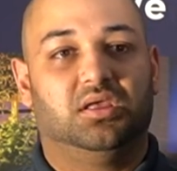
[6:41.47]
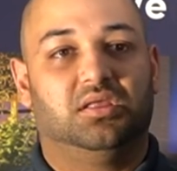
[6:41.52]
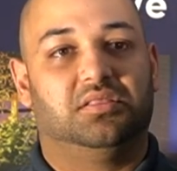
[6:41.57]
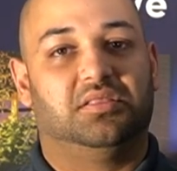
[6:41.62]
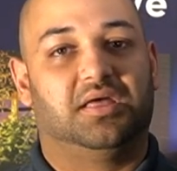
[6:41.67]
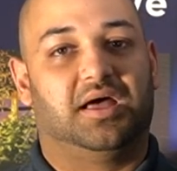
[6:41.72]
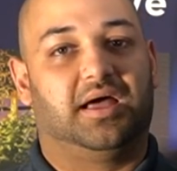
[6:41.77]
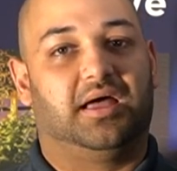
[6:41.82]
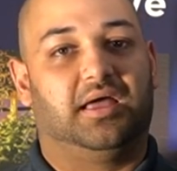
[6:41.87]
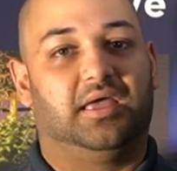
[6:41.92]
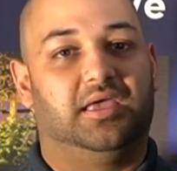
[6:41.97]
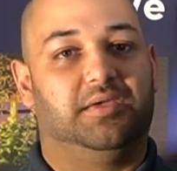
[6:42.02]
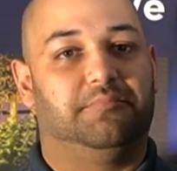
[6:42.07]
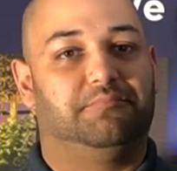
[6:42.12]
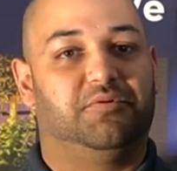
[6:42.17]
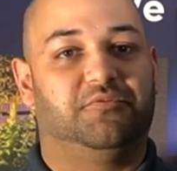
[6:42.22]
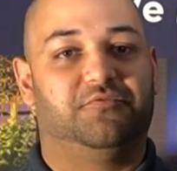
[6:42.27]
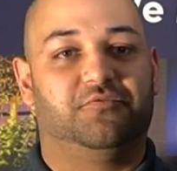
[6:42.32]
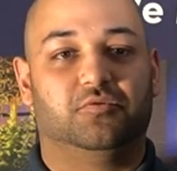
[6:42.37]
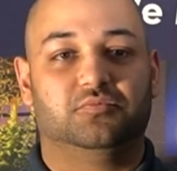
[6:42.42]
that it
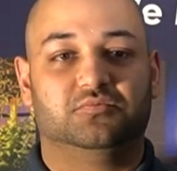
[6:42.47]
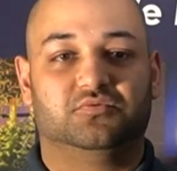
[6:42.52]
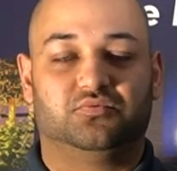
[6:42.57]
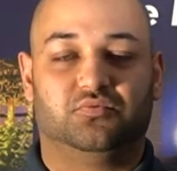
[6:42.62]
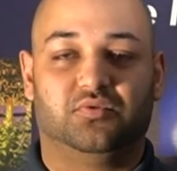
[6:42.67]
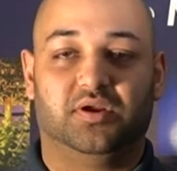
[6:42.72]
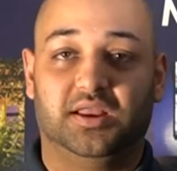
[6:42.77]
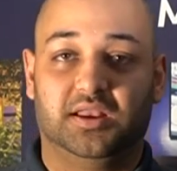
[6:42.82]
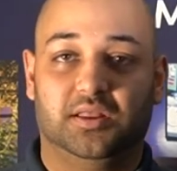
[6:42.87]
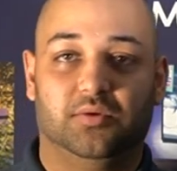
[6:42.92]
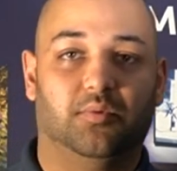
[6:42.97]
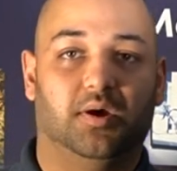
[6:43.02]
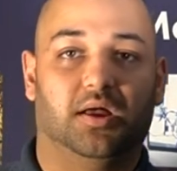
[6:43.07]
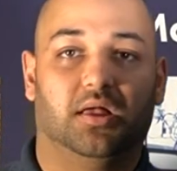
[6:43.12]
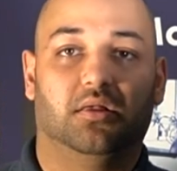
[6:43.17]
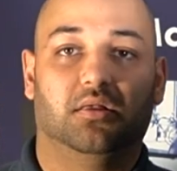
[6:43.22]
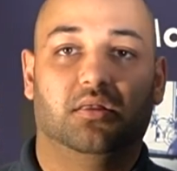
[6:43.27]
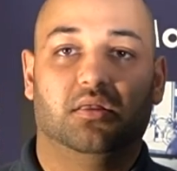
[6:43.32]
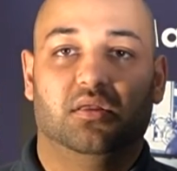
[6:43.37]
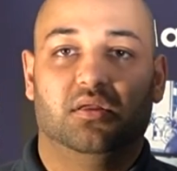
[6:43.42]
performs really
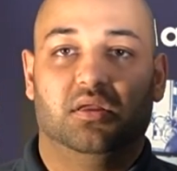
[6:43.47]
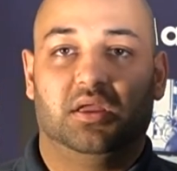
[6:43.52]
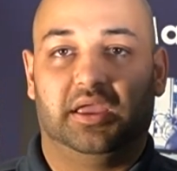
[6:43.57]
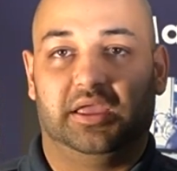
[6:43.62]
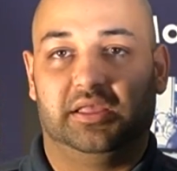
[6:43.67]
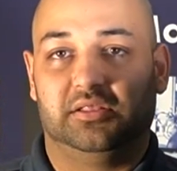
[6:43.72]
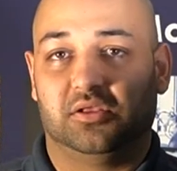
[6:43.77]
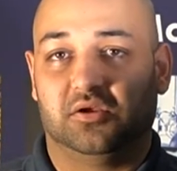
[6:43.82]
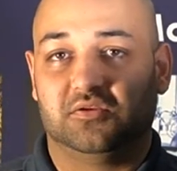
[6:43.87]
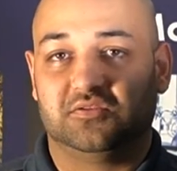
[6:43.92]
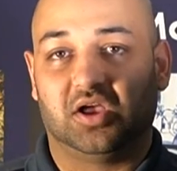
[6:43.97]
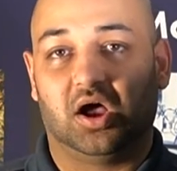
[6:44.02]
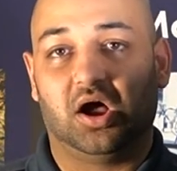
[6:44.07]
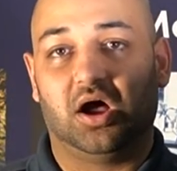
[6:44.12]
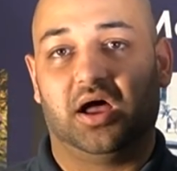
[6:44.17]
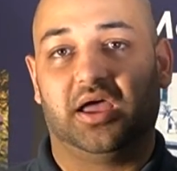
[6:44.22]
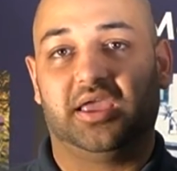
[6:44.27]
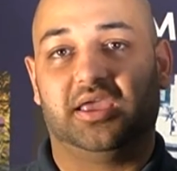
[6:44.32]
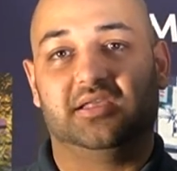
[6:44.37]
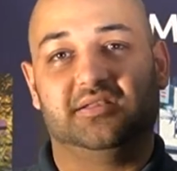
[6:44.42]
well in those
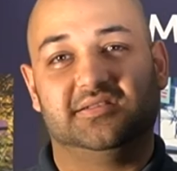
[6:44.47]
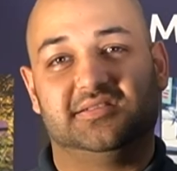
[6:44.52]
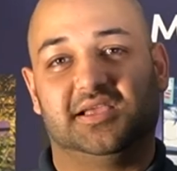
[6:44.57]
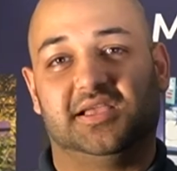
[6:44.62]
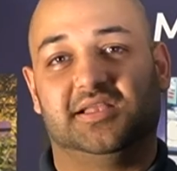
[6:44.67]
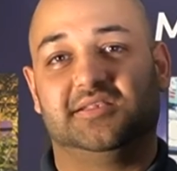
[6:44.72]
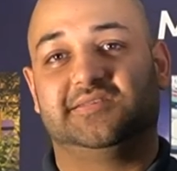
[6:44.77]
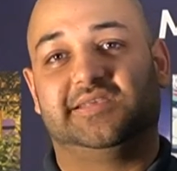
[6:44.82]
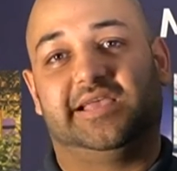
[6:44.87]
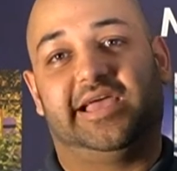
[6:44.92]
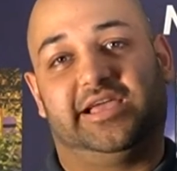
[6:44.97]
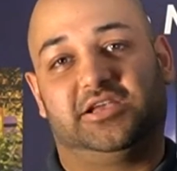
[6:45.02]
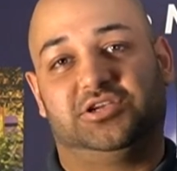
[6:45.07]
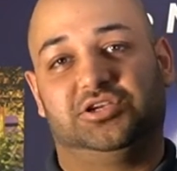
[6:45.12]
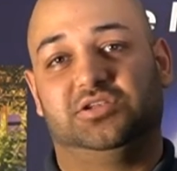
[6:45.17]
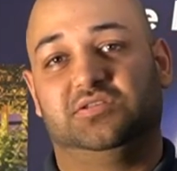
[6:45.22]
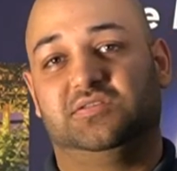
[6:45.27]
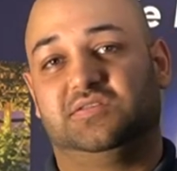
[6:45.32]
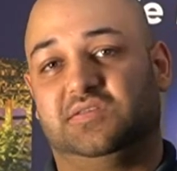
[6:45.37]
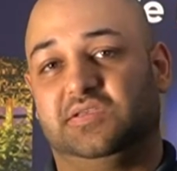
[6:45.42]
high intense
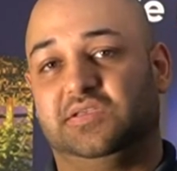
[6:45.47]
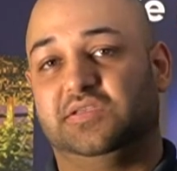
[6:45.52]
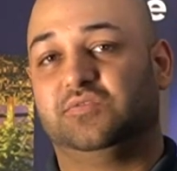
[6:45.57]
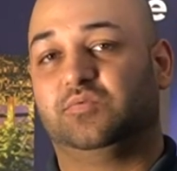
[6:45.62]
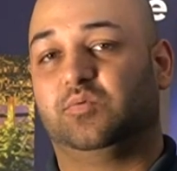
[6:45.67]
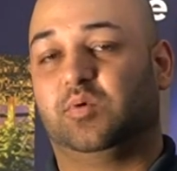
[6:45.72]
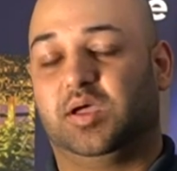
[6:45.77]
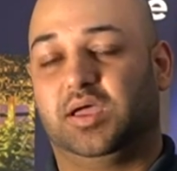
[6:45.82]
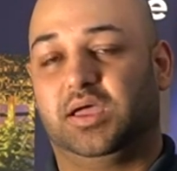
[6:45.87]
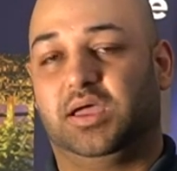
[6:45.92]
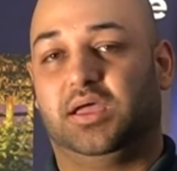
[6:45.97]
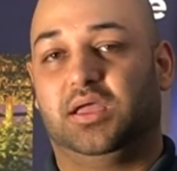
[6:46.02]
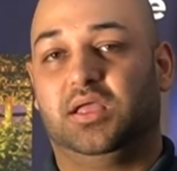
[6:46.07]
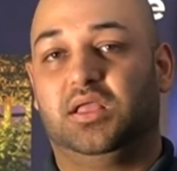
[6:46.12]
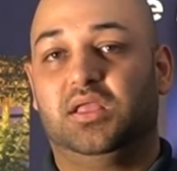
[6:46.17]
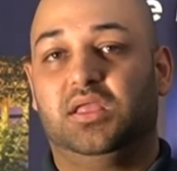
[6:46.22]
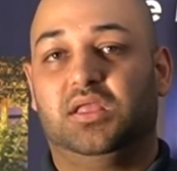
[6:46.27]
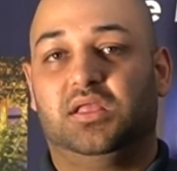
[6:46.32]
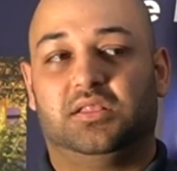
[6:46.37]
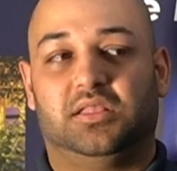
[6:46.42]
action scenes where
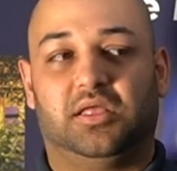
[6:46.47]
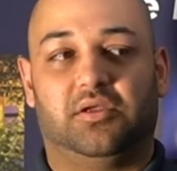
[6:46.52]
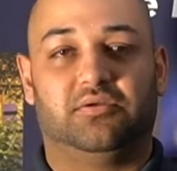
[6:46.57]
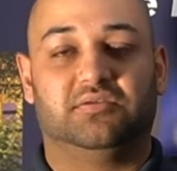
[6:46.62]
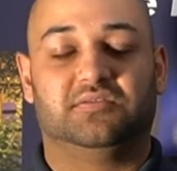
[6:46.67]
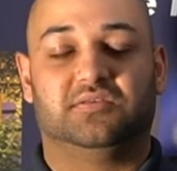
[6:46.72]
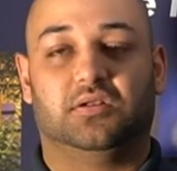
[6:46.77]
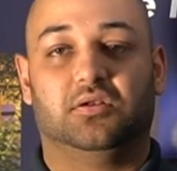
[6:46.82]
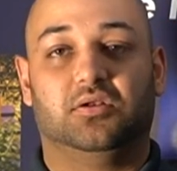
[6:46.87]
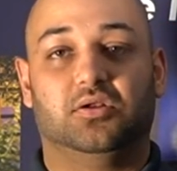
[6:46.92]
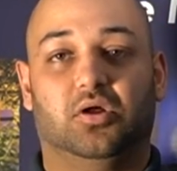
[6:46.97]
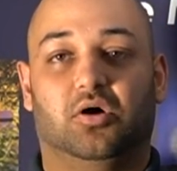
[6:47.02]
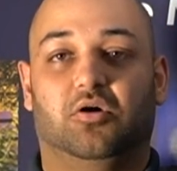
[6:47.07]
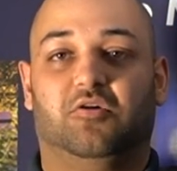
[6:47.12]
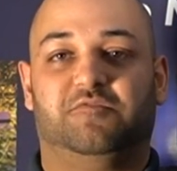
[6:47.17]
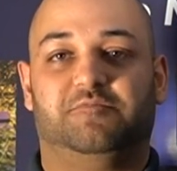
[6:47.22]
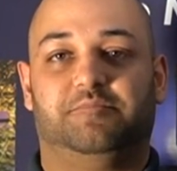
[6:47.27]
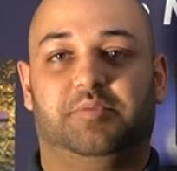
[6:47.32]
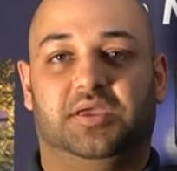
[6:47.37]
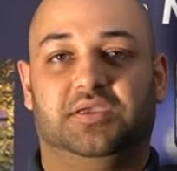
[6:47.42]
there is a lot
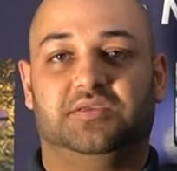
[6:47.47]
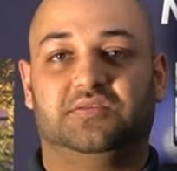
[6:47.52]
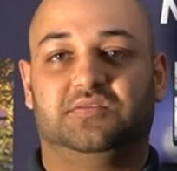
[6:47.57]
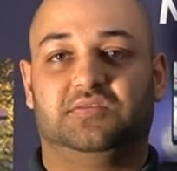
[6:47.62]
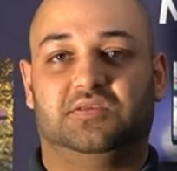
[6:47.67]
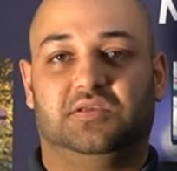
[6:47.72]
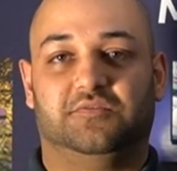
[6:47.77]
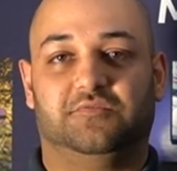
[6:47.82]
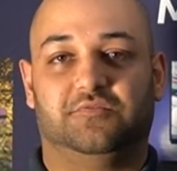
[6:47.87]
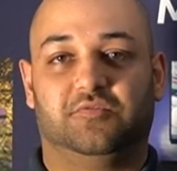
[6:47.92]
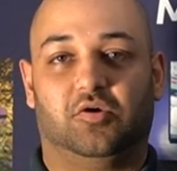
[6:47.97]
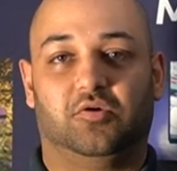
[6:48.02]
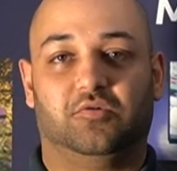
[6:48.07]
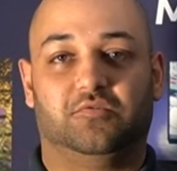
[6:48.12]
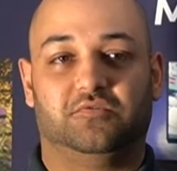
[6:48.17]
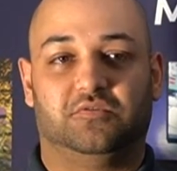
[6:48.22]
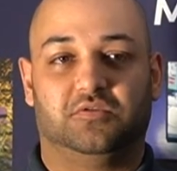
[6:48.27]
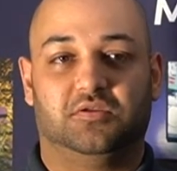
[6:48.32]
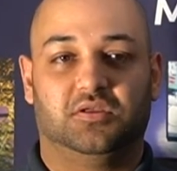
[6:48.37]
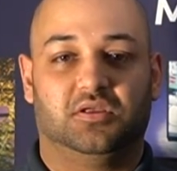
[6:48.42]
of bass
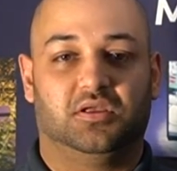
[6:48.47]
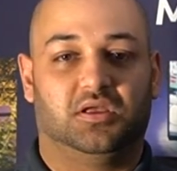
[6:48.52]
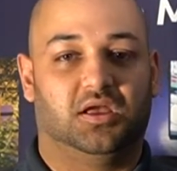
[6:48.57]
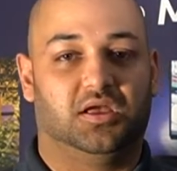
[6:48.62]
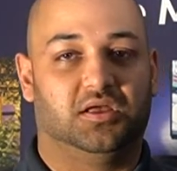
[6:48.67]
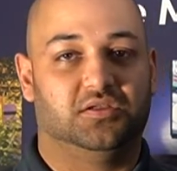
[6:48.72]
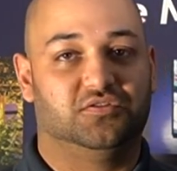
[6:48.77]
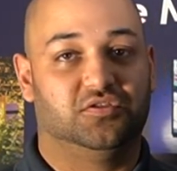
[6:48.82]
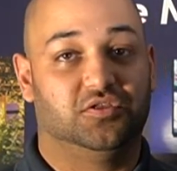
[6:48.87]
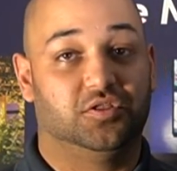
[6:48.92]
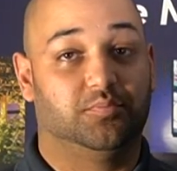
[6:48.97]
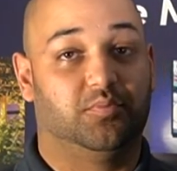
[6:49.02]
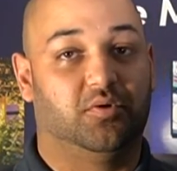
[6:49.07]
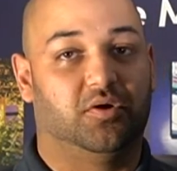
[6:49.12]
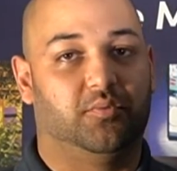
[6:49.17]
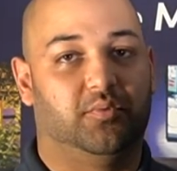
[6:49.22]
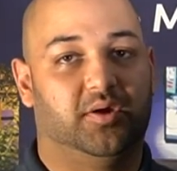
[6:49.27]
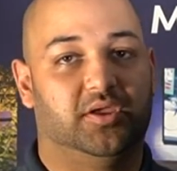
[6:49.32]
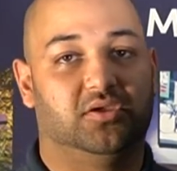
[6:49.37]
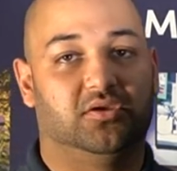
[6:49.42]
involved, to the
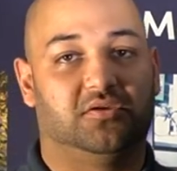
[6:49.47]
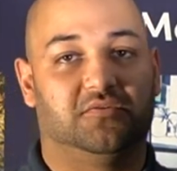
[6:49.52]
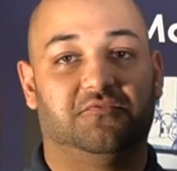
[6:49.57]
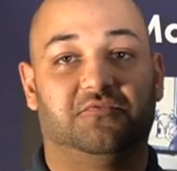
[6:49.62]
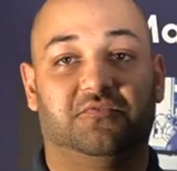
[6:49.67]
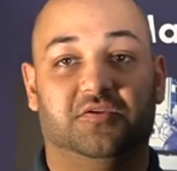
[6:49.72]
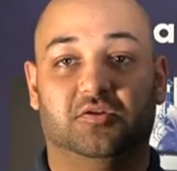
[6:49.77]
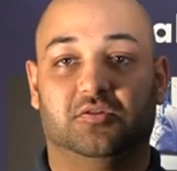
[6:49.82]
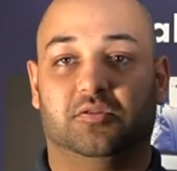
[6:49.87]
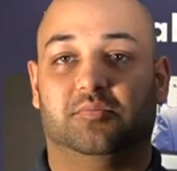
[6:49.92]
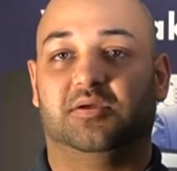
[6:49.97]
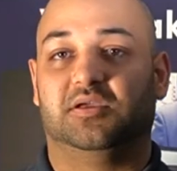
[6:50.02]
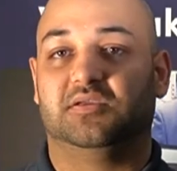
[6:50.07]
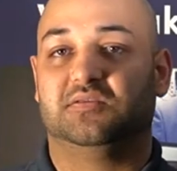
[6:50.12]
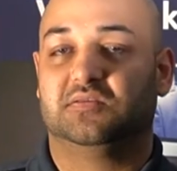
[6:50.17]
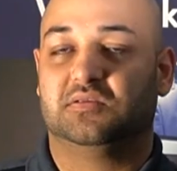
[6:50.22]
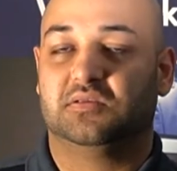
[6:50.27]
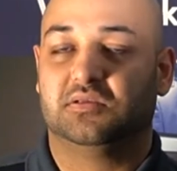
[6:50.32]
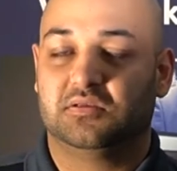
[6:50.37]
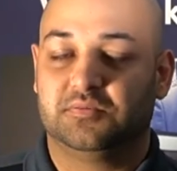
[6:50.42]
point where you can feel the
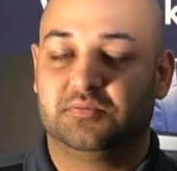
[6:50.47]
bass.